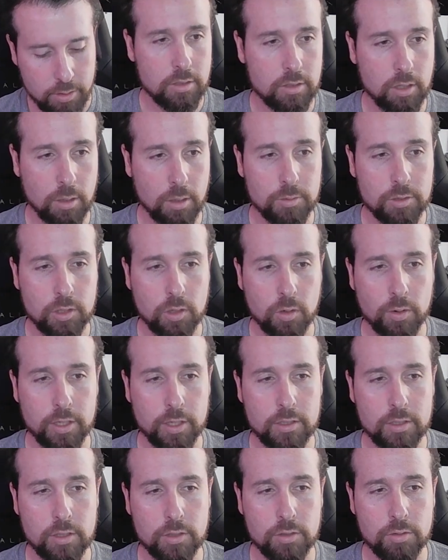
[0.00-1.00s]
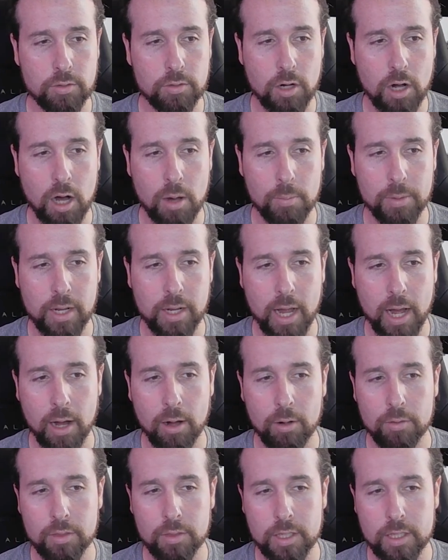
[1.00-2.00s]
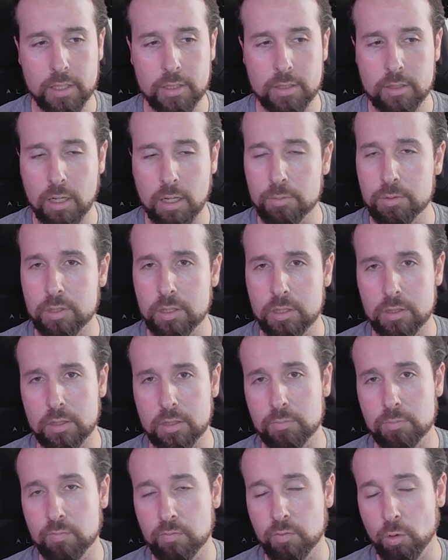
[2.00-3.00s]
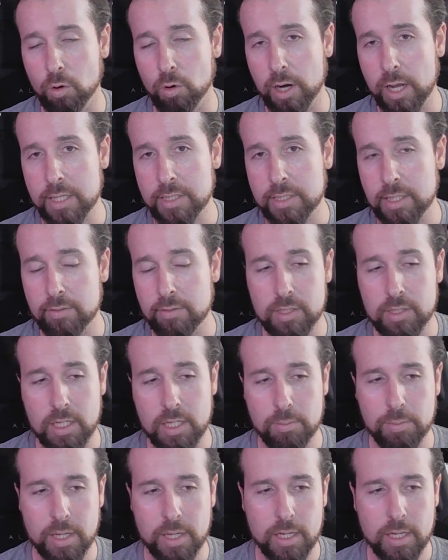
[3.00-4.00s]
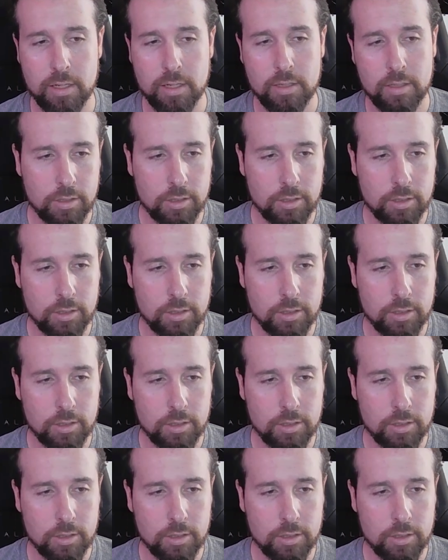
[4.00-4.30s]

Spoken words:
So I'm just going to comment out the subsystem for SFTP